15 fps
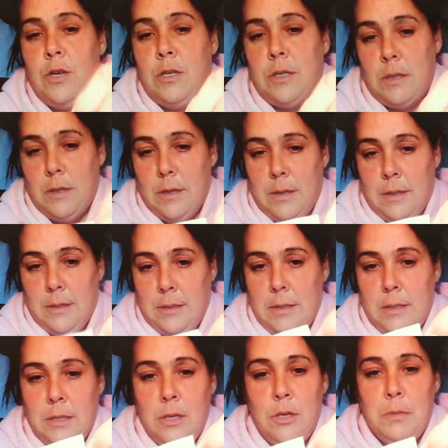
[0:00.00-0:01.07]
just,
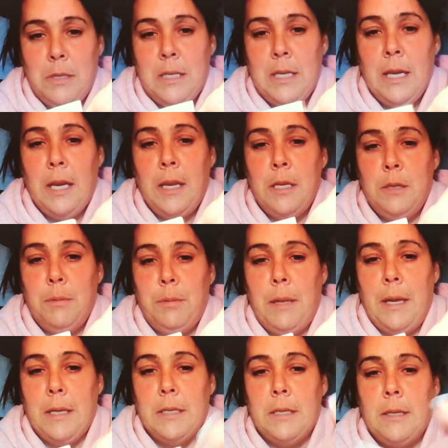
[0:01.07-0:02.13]
stick it into
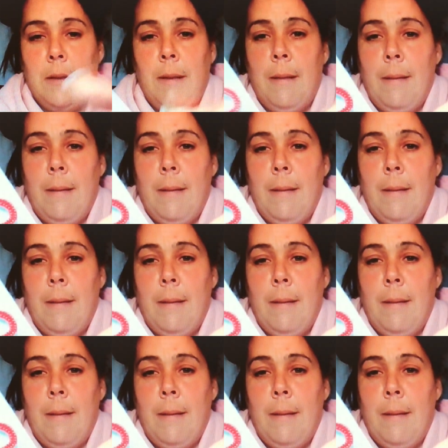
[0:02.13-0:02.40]
place.